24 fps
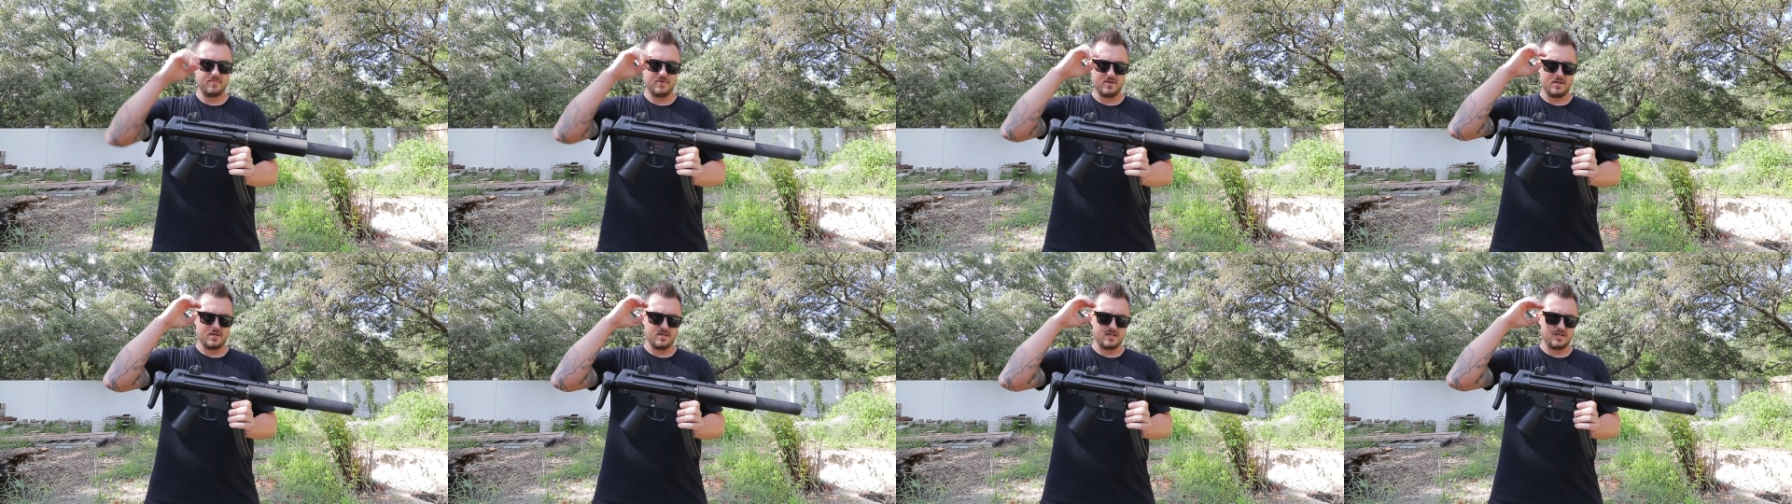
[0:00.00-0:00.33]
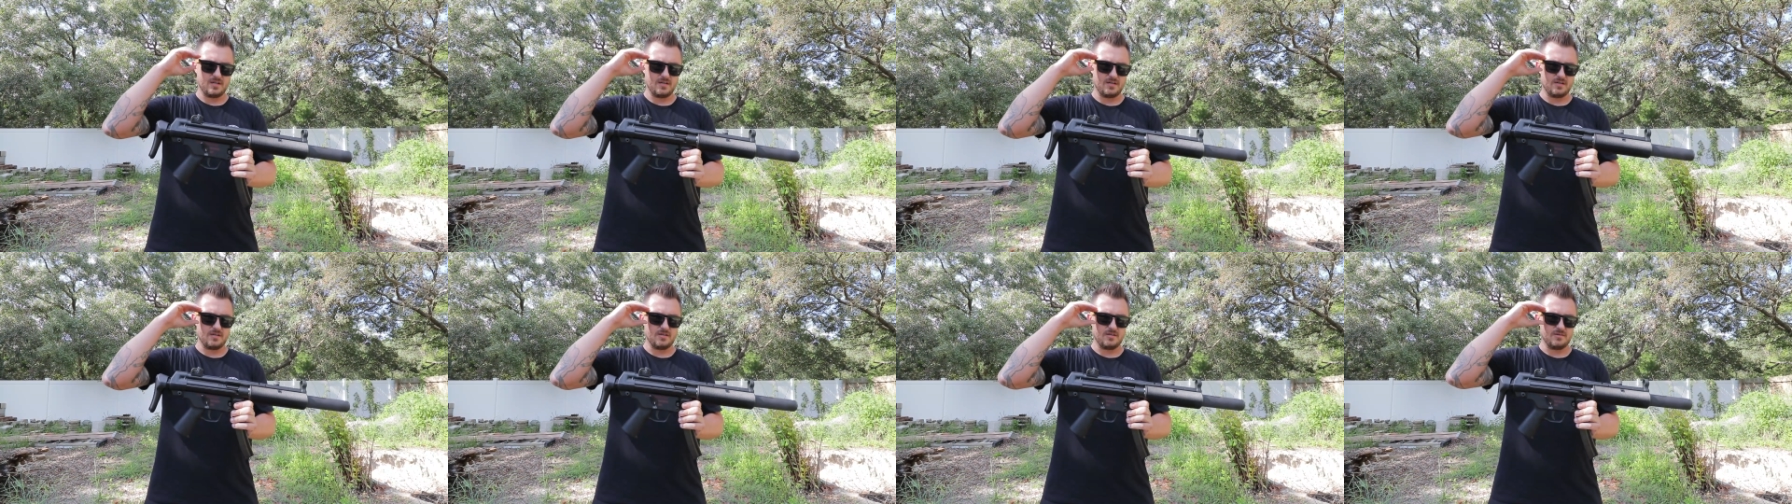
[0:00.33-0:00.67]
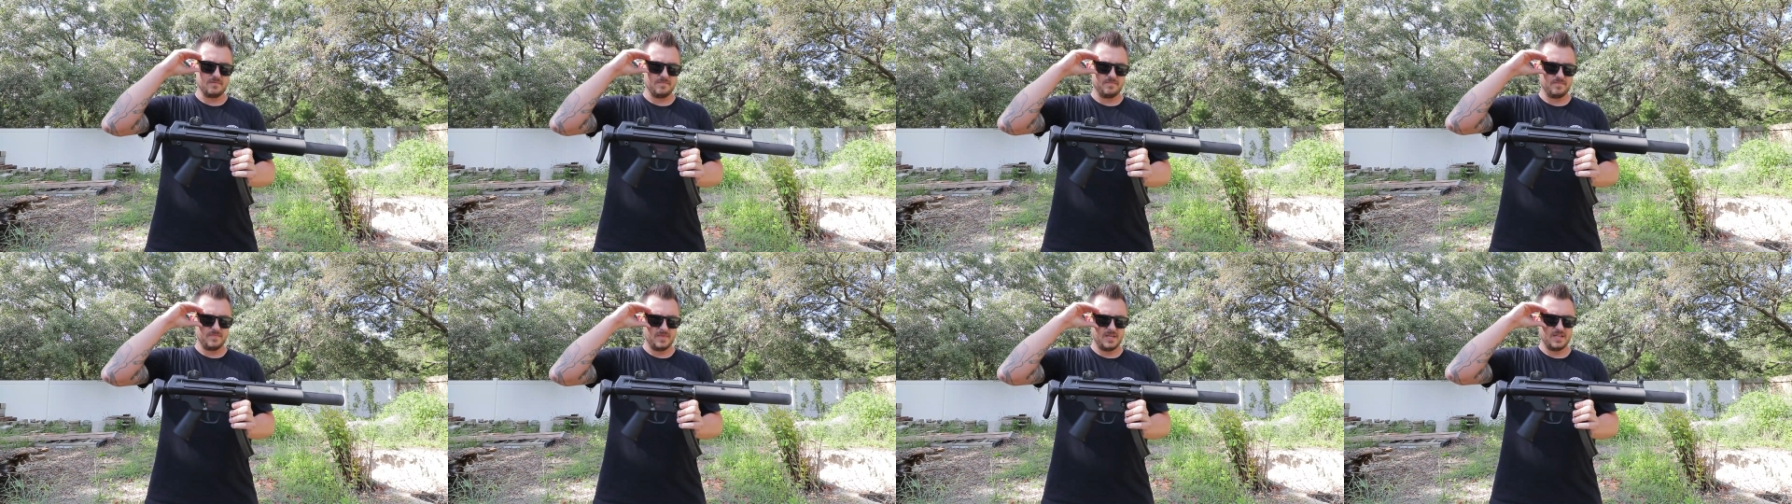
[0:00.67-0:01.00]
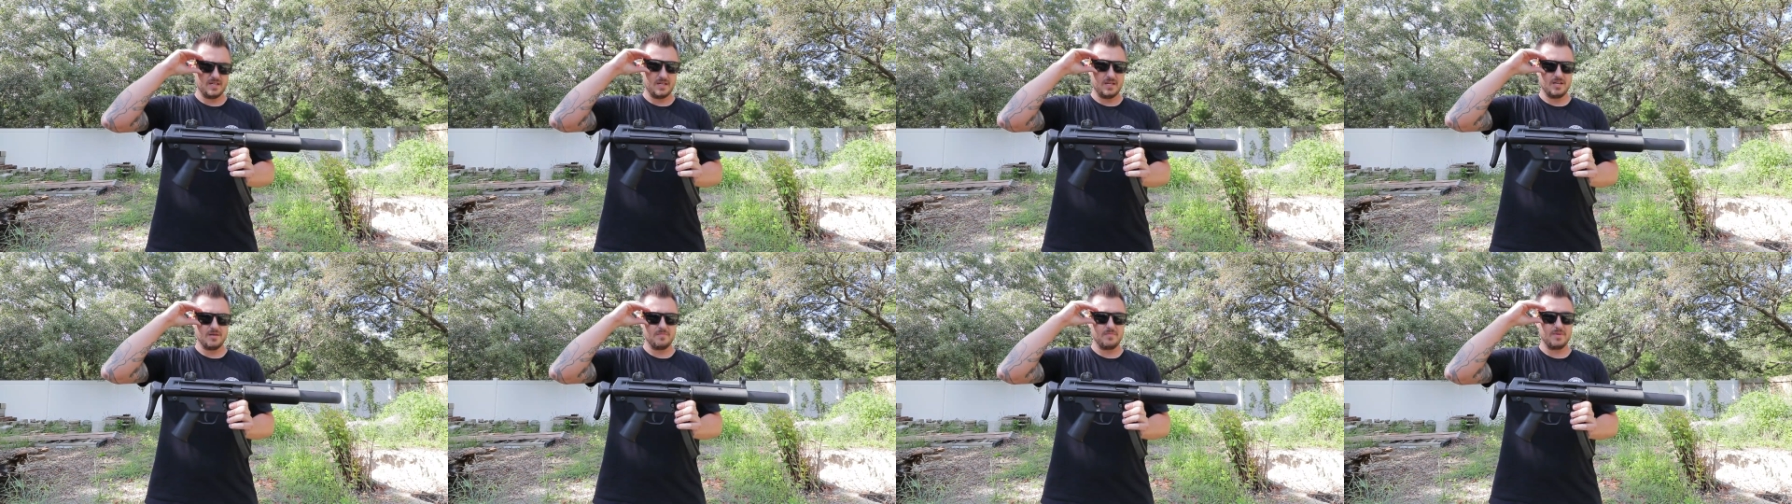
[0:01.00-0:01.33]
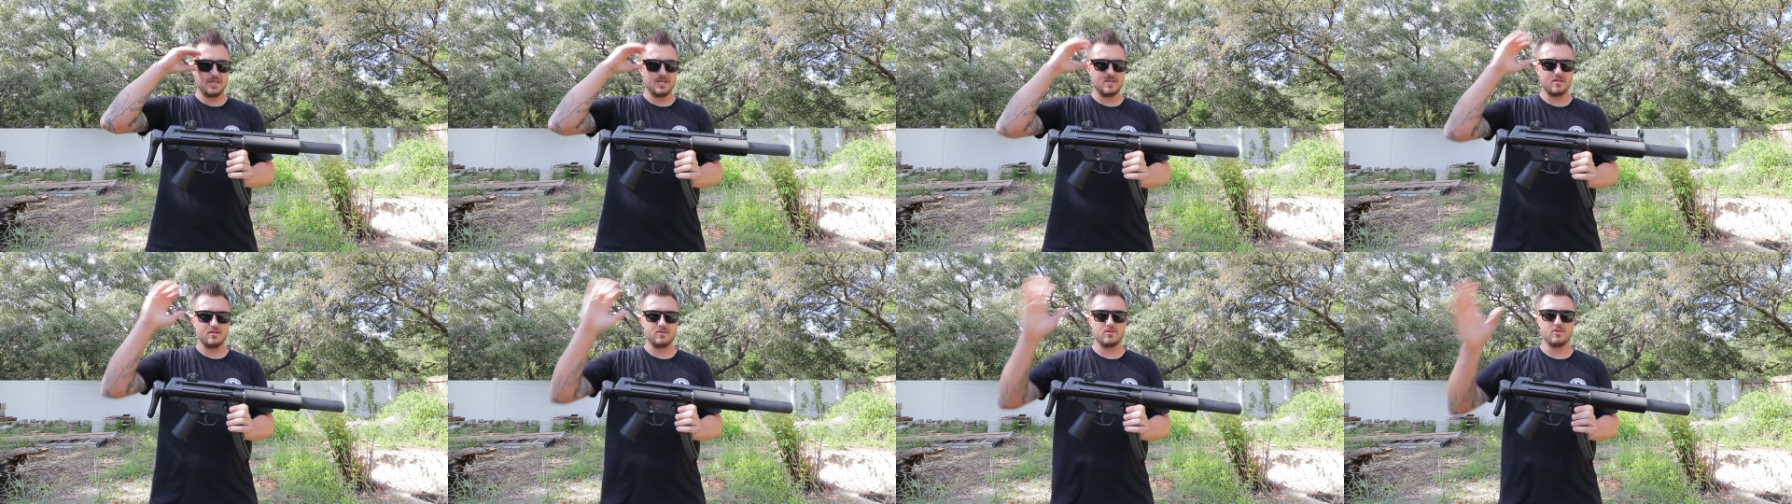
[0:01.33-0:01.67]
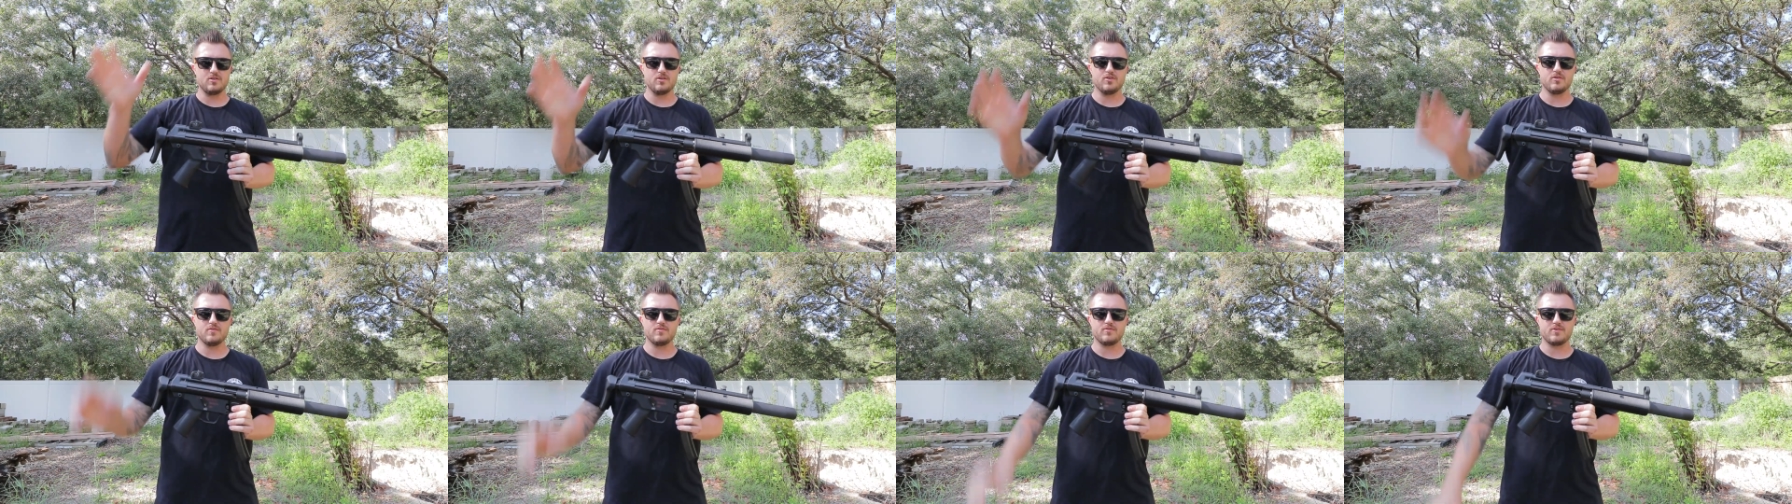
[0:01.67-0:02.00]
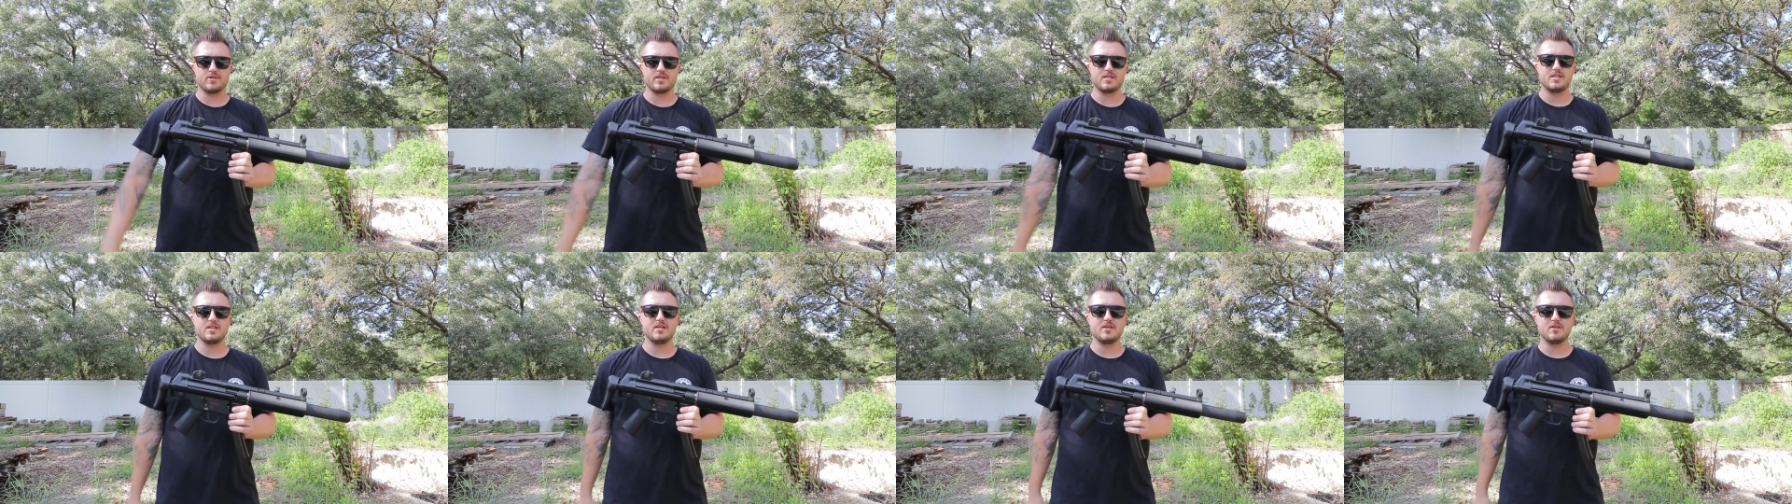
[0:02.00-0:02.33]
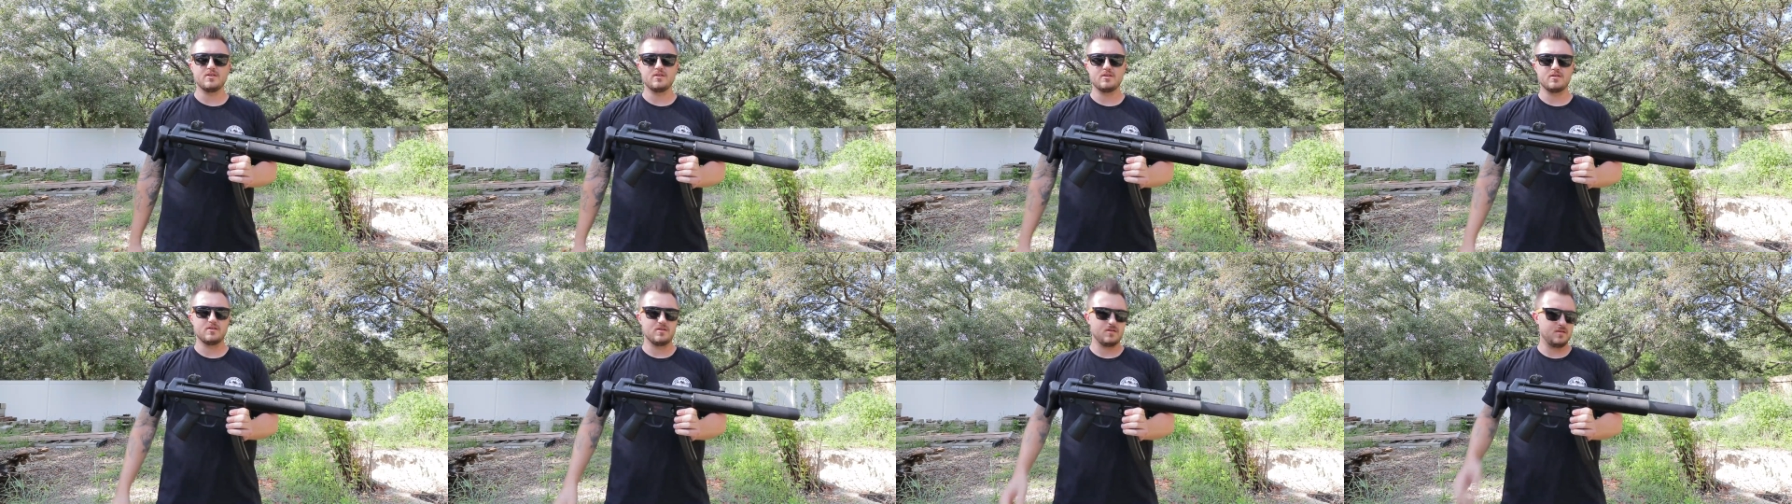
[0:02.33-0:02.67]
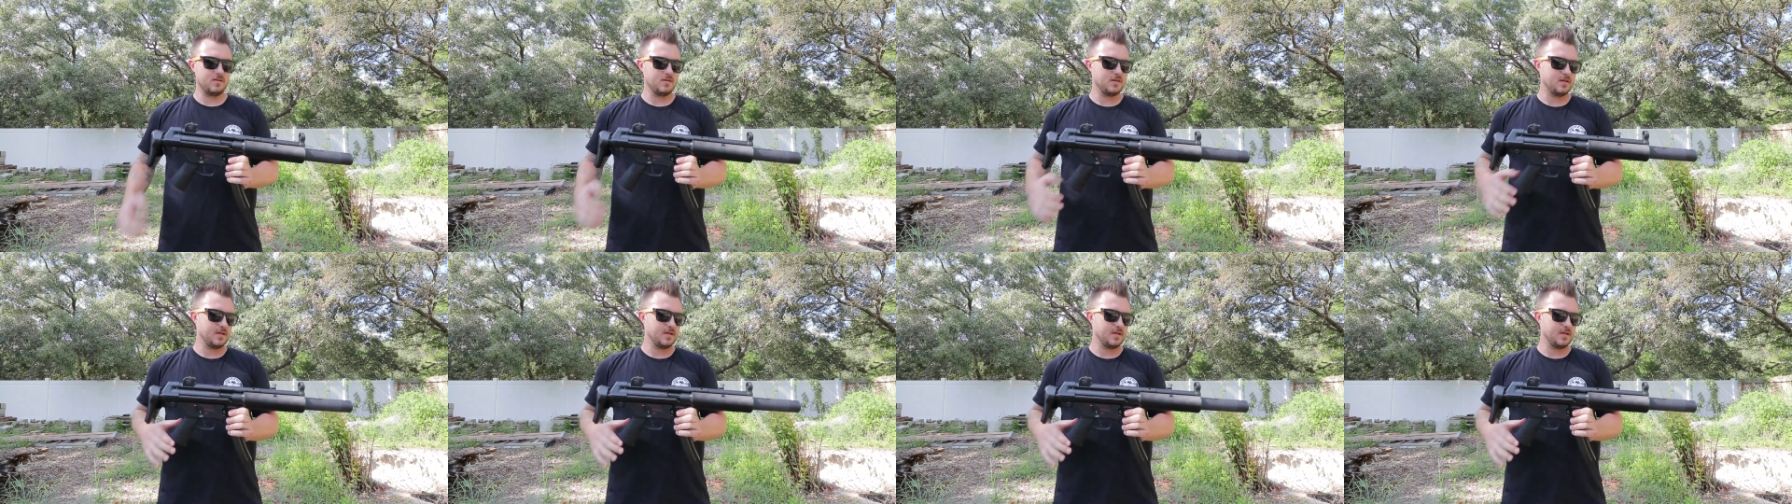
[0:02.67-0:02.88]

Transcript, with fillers: But uh, ended up being a little over a year.